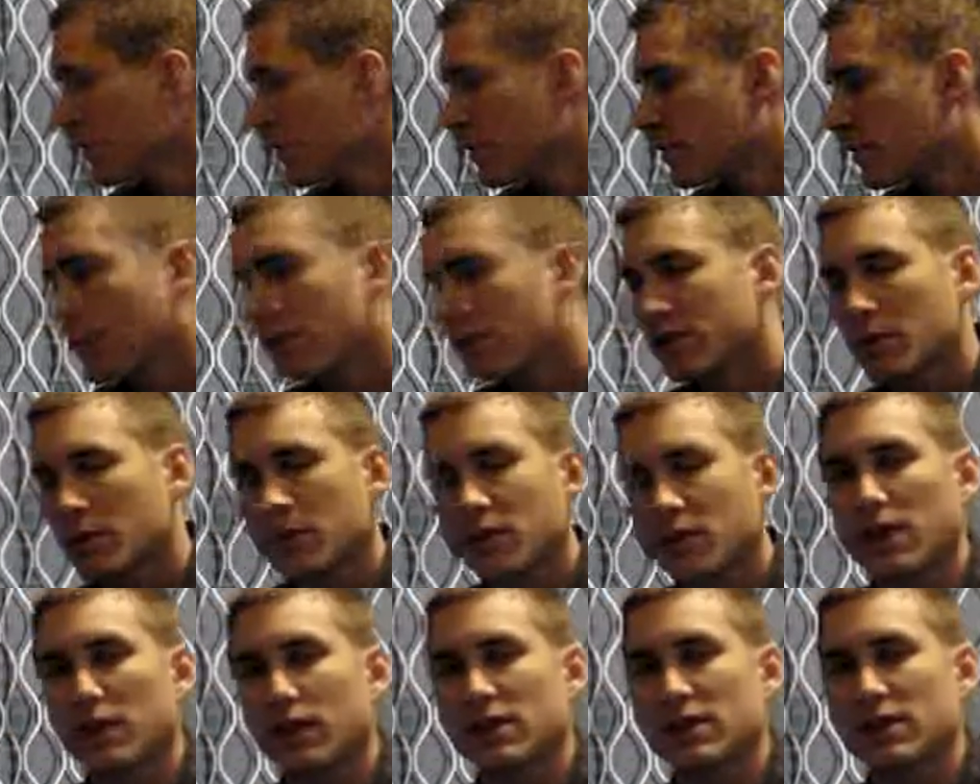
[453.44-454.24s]
There are also
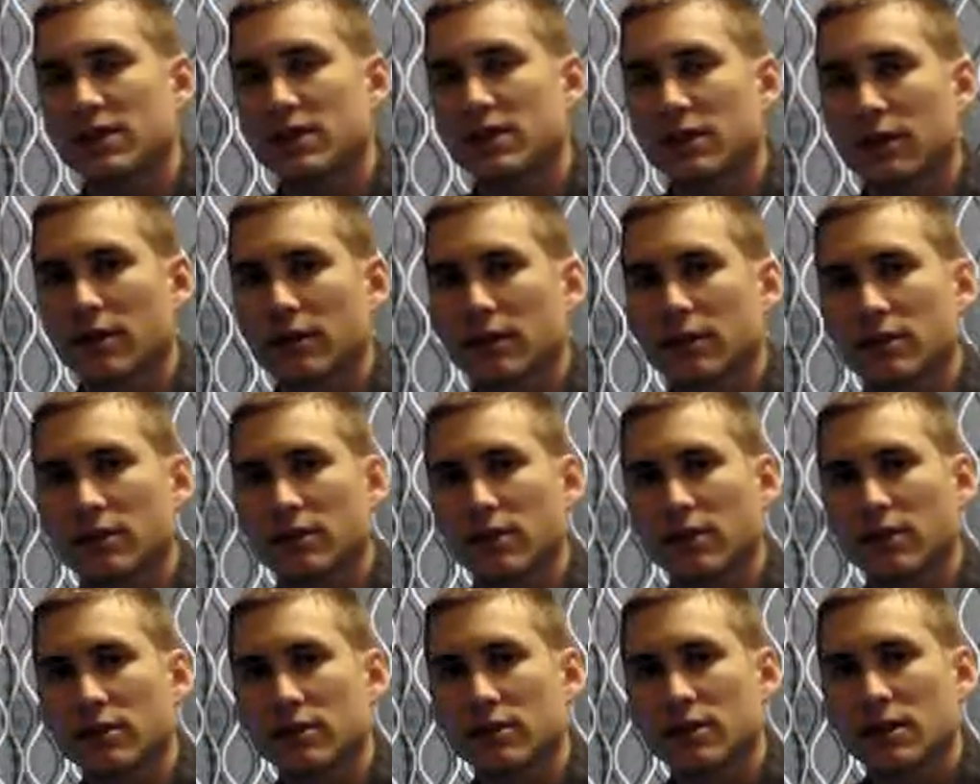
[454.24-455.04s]
privacy
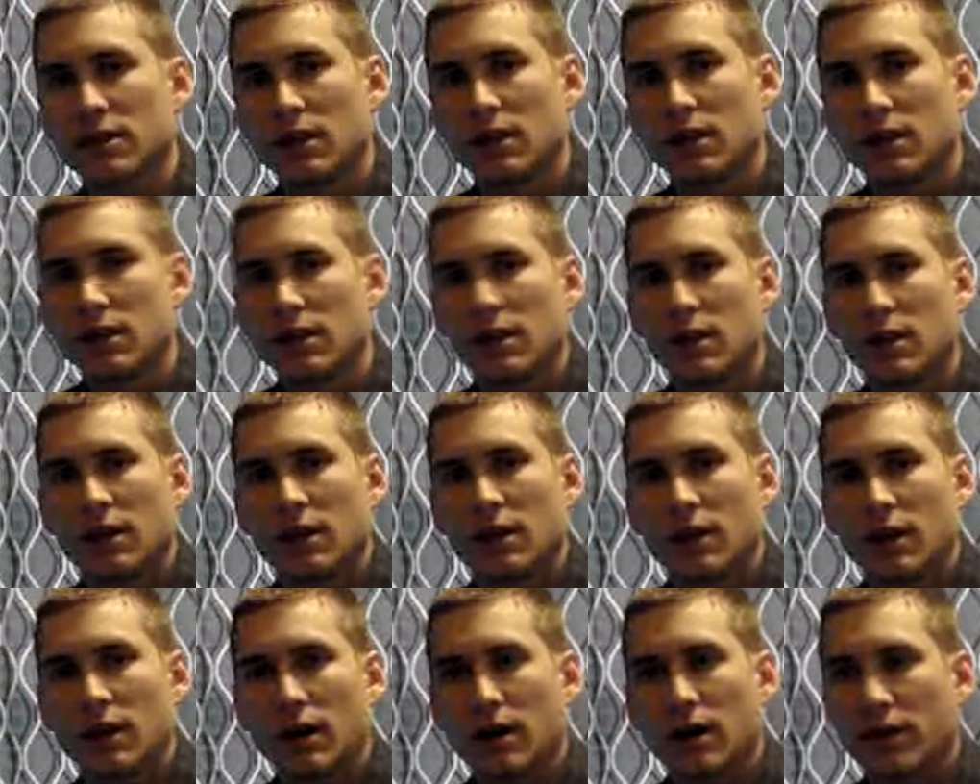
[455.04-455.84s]
concerns
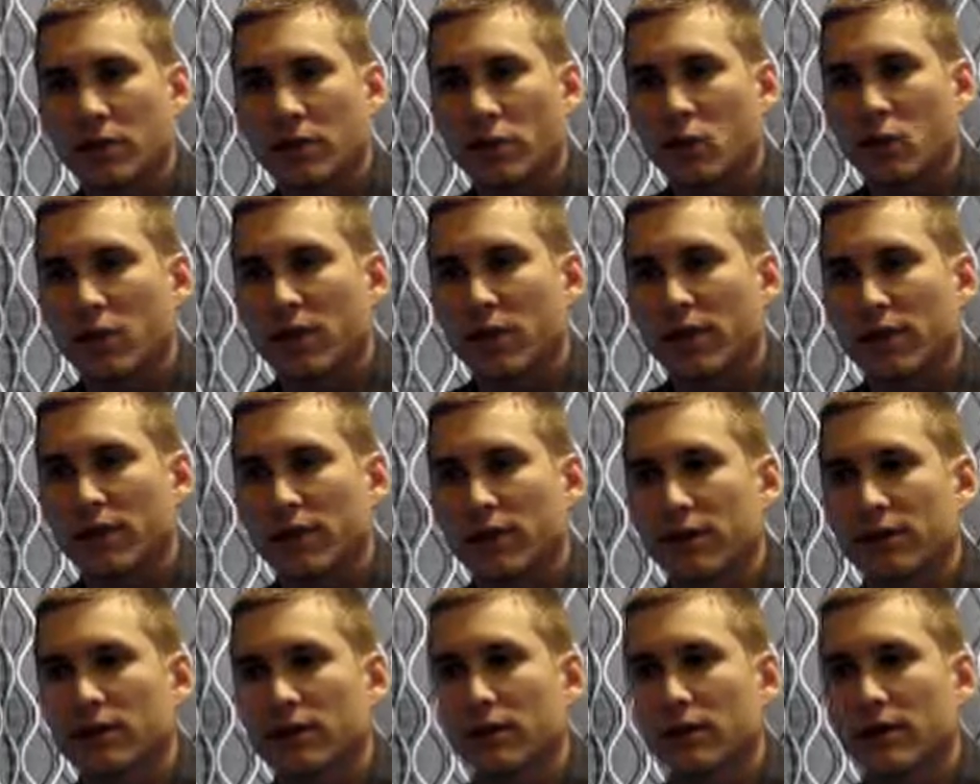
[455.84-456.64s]
with
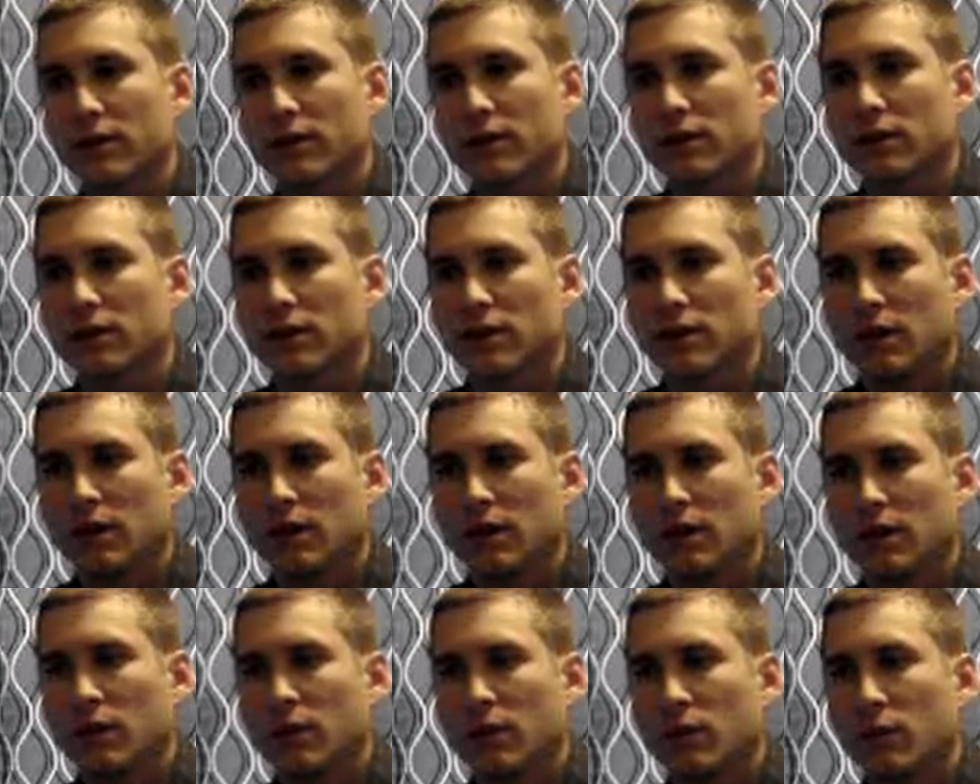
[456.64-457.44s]
this field.
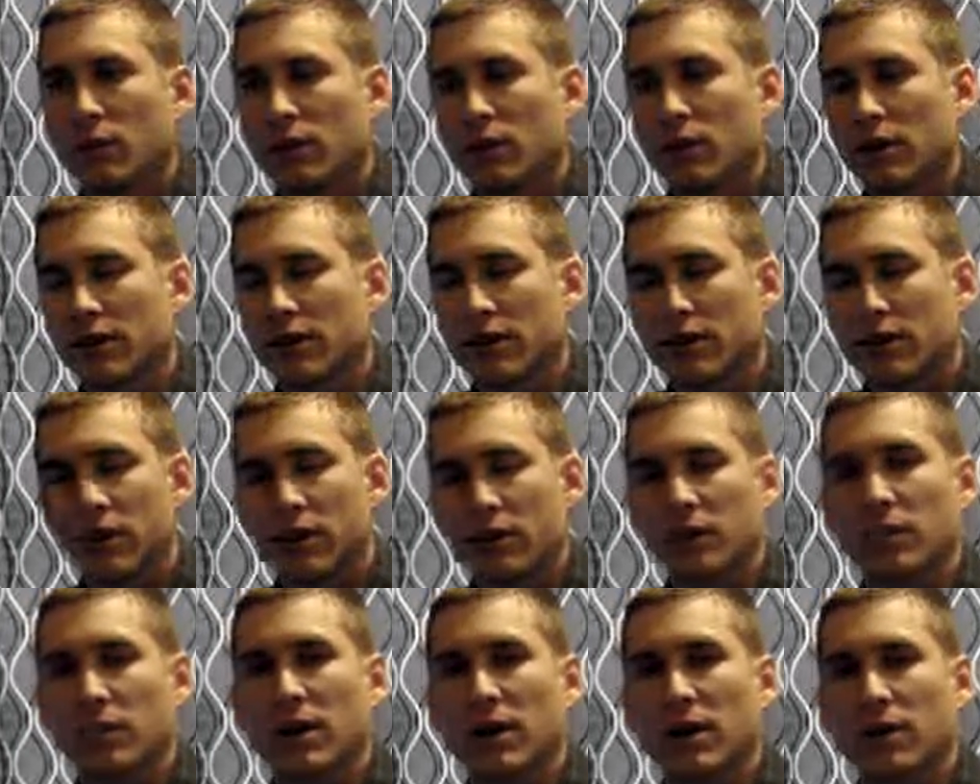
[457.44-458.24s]
We already
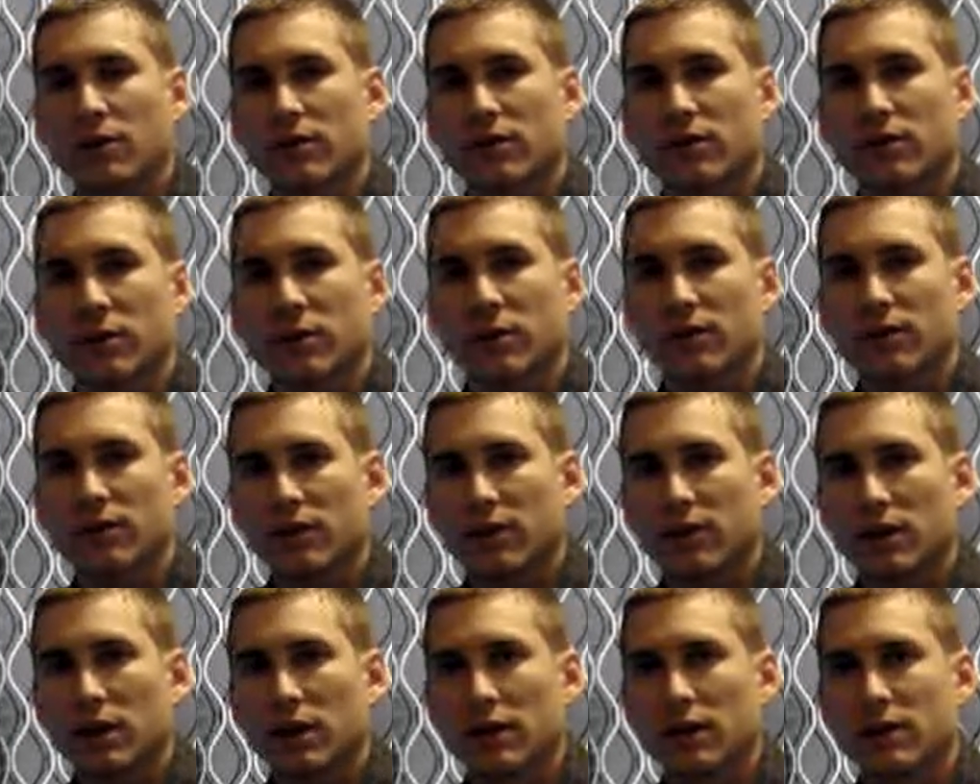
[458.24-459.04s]
talked about some
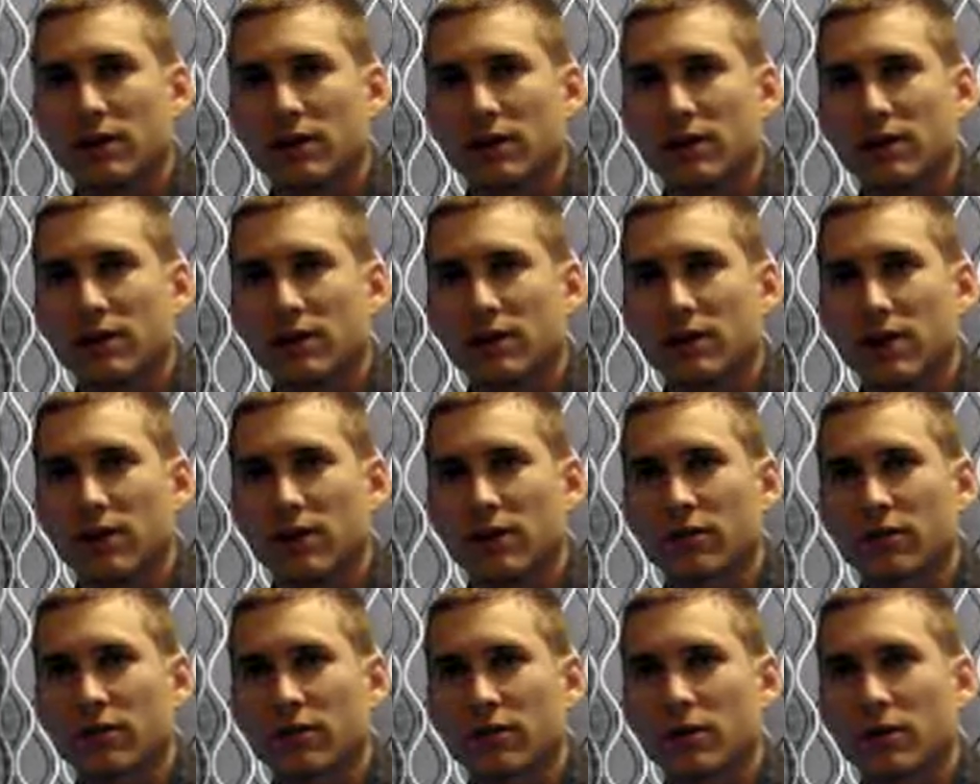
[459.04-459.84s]
of the digital
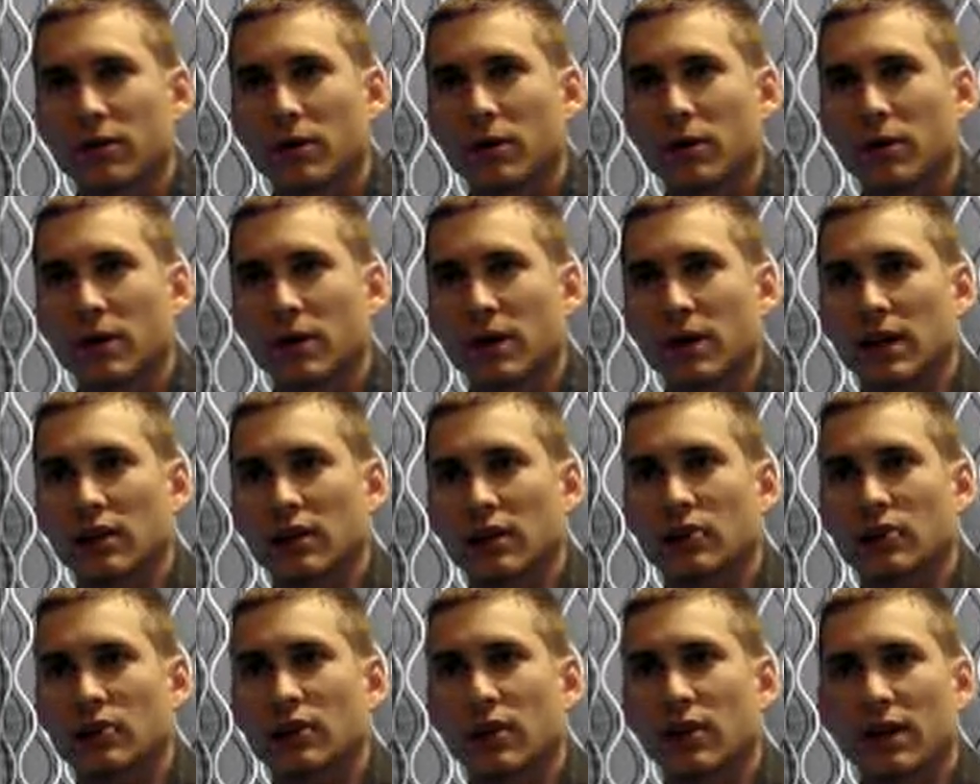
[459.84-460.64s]
signs
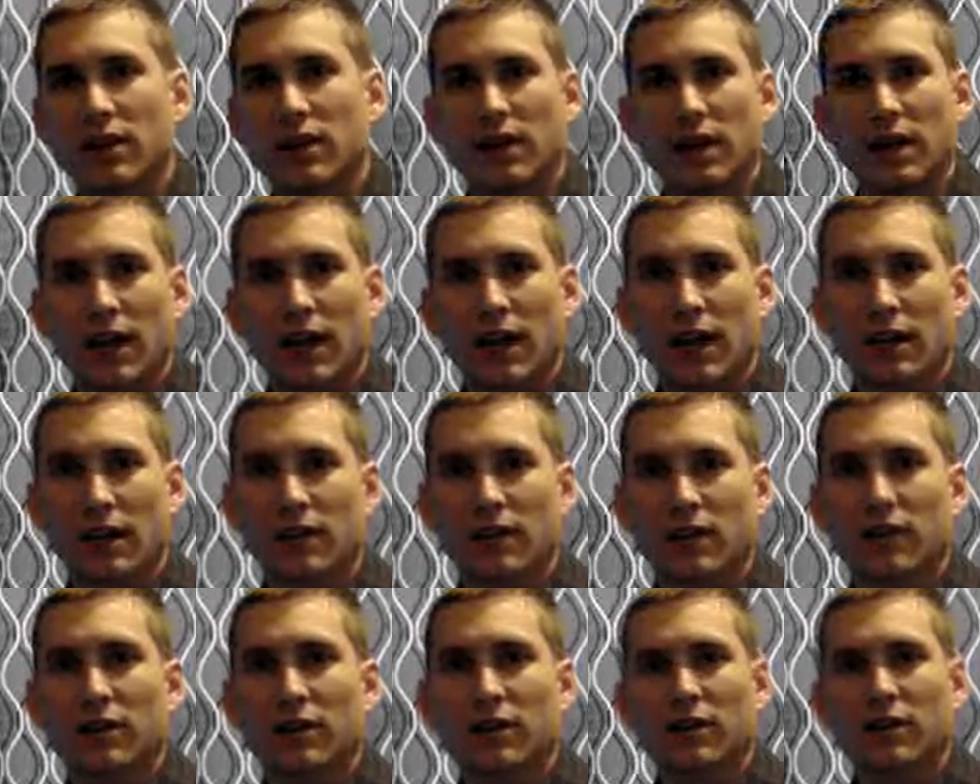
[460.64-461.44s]
recording trend data,
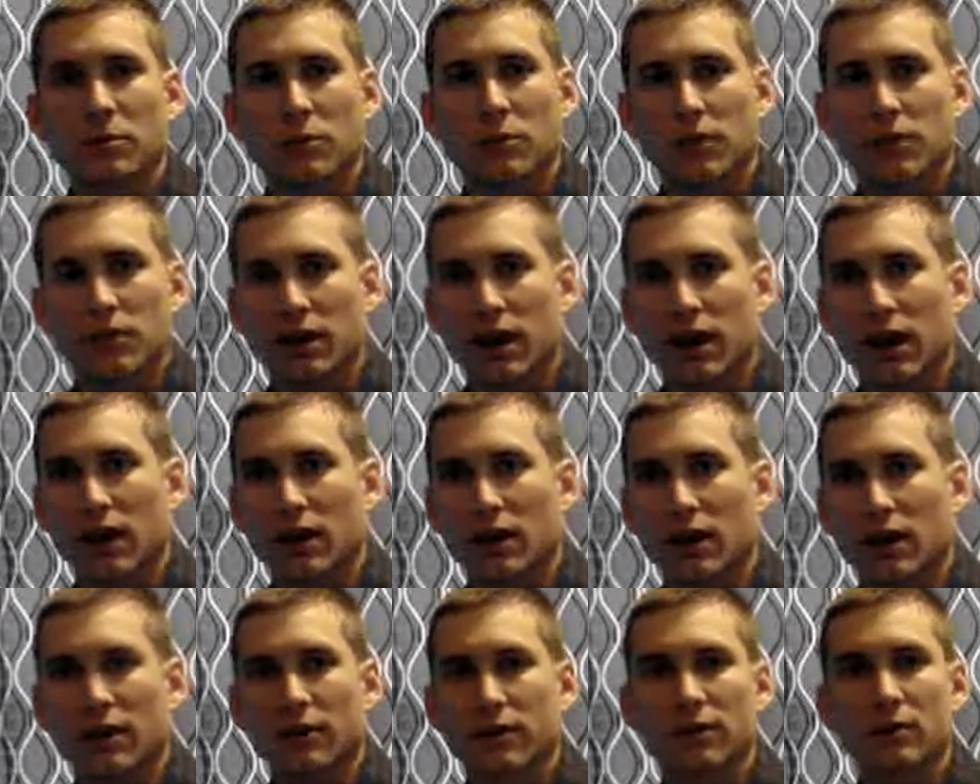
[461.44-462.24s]

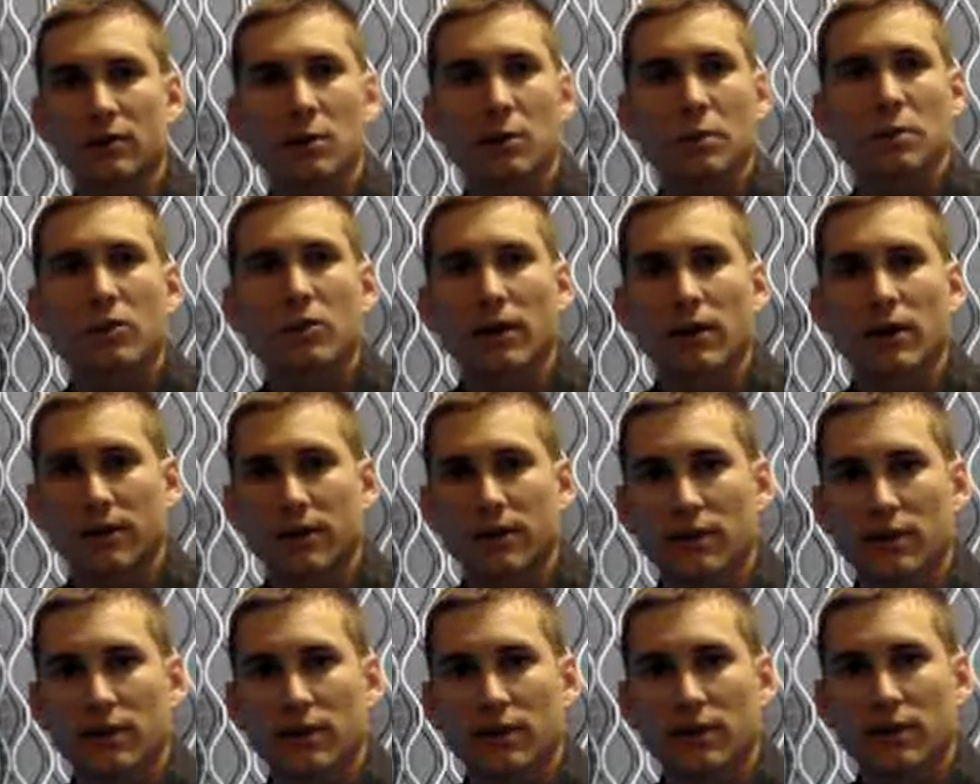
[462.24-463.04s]
customer
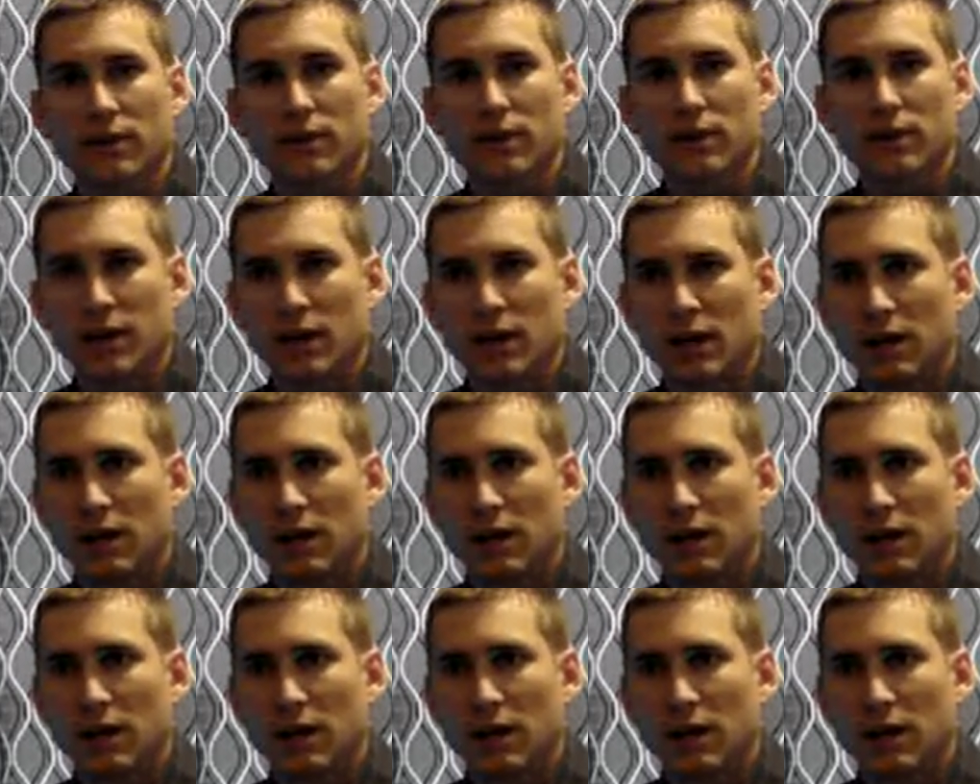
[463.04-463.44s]
preferences.